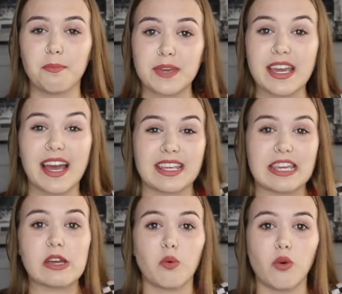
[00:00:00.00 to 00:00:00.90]
be an
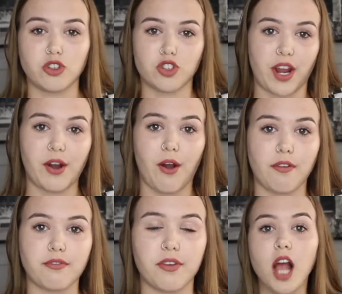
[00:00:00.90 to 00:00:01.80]
equal
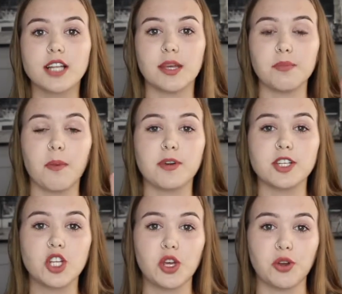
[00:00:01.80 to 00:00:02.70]
trade-off. Tip number
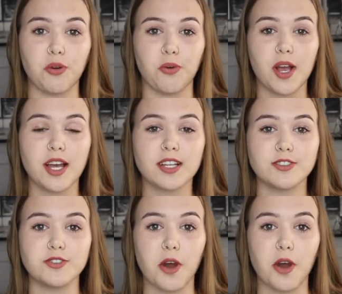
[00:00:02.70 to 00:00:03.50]
2,